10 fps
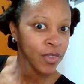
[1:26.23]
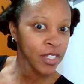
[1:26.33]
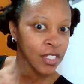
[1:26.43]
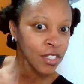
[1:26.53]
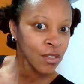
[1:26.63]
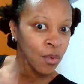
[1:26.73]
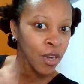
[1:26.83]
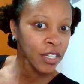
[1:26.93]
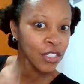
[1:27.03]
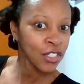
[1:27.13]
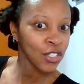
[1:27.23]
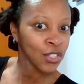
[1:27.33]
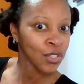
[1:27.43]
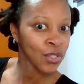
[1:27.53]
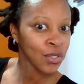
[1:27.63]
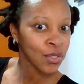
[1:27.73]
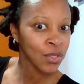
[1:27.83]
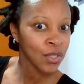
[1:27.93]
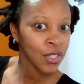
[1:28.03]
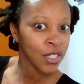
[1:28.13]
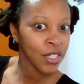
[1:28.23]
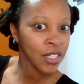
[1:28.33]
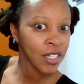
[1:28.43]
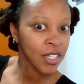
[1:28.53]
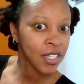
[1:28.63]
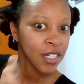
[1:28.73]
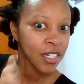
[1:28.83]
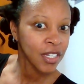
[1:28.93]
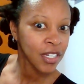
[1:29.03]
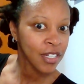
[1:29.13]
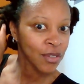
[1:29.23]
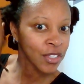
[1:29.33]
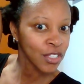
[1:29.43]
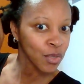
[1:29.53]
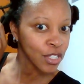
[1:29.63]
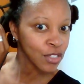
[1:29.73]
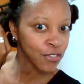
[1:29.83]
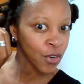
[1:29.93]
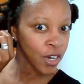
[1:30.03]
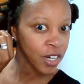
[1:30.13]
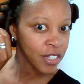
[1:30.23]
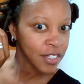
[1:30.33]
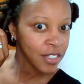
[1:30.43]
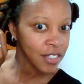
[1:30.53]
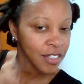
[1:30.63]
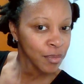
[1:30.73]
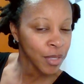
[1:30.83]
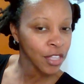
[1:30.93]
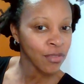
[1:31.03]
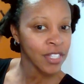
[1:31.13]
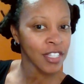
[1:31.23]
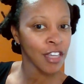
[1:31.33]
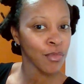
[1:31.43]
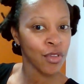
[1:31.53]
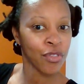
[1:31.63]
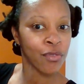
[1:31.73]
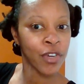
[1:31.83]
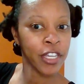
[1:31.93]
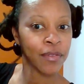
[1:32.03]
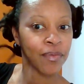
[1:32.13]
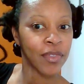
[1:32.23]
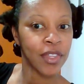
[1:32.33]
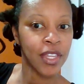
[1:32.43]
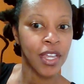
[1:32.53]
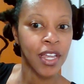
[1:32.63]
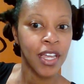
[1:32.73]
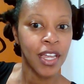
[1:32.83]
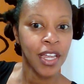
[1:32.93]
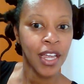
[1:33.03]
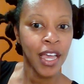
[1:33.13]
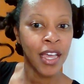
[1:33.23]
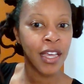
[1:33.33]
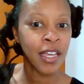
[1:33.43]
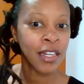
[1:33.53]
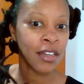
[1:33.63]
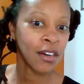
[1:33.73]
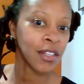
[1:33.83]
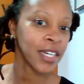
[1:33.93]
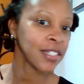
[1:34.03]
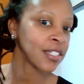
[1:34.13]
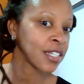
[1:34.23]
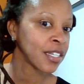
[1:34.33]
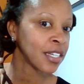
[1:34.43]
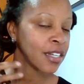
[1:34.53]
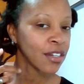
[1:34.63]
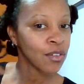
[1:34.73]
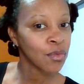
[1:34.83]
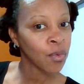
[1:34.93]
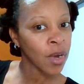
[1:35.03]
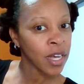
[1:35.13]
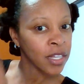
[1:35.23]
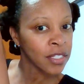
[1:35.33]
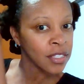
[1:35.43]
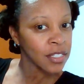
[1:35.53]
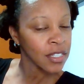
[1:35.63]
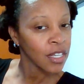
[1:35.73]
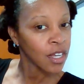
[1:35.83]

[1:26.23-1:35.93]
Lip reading: this is 1, 2, oh, this one is 4, but the rest of them are 3. And all I did was